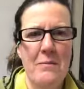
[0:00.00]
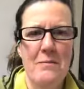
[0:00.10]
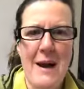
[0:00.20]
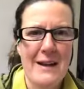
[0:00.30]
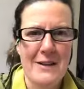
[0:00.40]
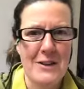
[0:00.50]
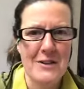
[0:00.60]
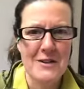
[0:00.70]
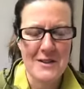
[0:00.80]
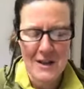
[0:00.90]

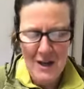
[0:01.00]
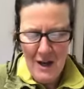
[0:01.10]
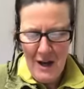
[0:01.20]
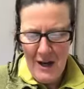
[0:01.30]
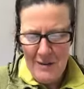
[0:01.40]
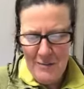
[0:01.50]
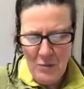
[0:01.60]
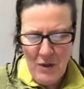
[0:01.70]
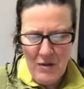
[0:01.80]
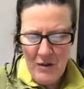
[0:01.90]
madness
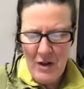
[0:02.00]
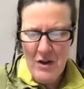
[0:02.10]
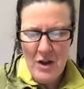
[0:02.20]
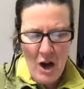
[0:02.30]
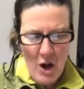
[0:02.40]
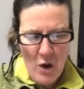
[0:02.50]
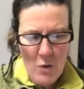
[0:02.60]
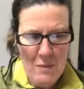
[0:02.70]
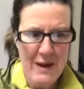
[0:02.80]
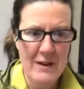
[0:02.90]
with no
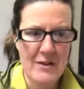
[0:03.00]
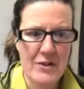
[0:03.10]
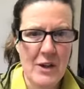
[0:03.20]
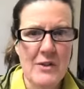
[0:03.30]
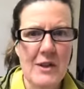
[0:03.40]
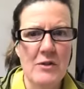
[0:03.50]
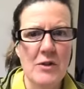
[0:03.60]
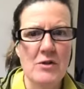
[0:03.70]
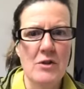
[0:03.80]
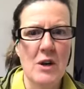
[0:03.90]
manners, no
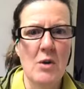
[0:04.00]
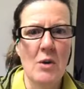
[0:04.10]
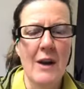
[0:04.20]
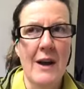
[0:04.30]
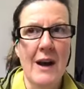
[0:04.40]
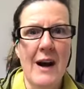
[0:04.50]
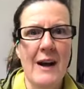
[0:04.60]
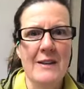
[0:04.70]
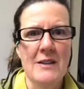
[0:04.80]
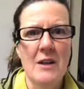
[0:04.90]
self-control,
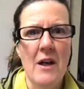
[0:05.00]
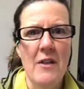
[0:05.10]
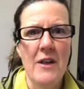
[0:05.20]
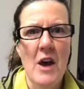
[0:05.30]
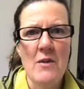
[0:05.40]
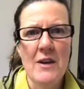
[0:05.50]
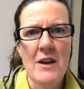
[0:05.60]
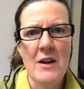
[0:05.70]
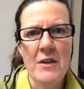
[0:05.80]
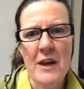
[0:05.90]
and the
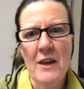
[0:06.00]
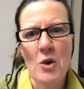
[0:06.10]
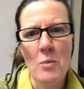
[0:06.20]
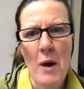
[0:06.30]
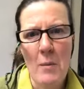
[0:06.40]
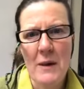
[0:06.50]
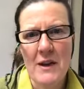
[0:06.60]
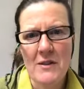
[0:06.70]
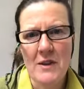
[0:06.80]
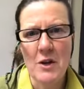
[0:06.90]
only thing your puppy
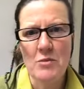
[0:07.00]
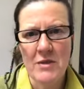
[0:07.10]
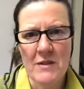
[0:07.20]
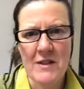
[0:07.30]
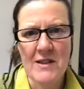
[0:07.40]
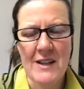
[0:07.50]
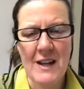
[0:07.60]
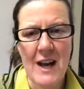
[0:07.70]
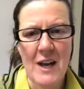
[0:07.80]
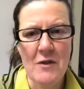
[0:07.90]
has known previously in
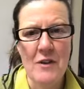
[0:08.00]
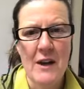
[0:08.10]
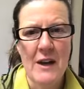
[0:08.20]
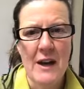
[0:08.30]
life